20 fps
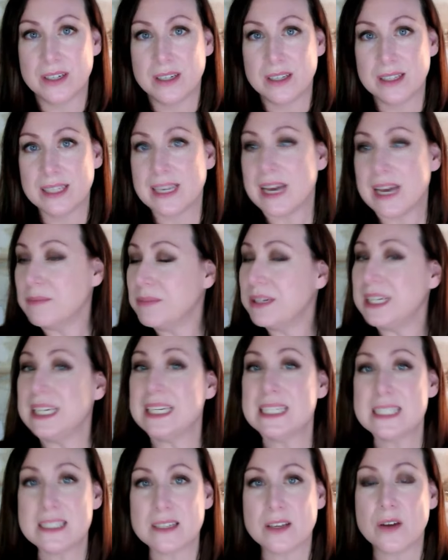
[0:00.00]
The company
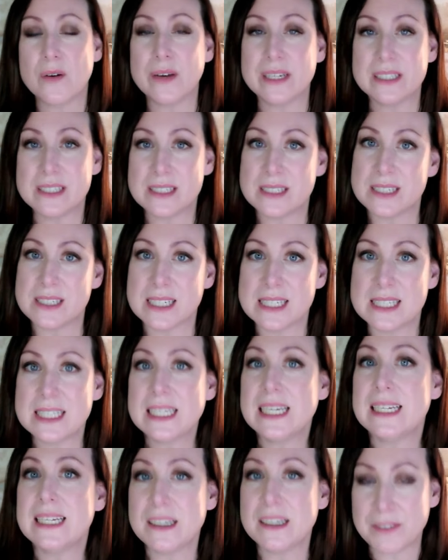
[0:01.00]
isn't going to
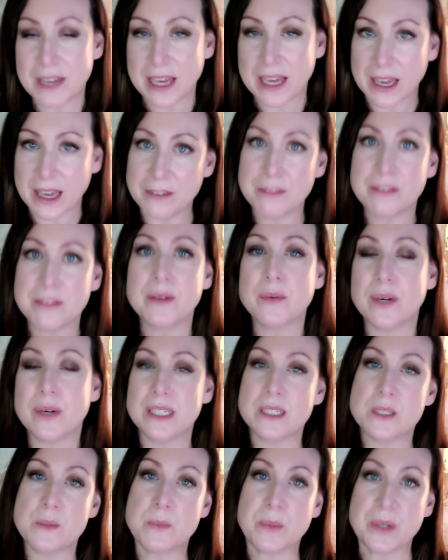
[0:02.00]
succeed if everyone
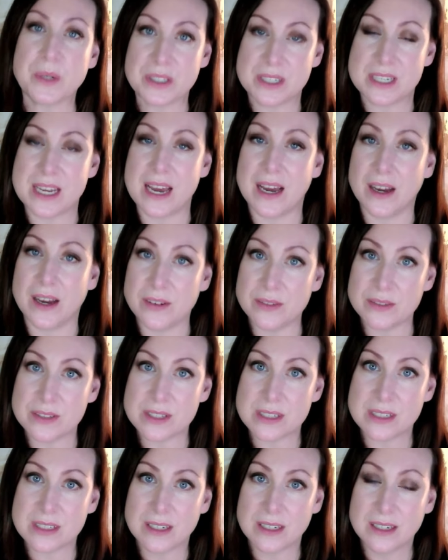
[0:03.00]
is burnt
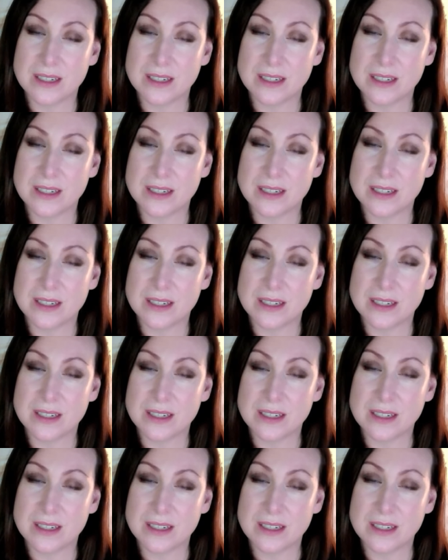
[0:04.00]
out.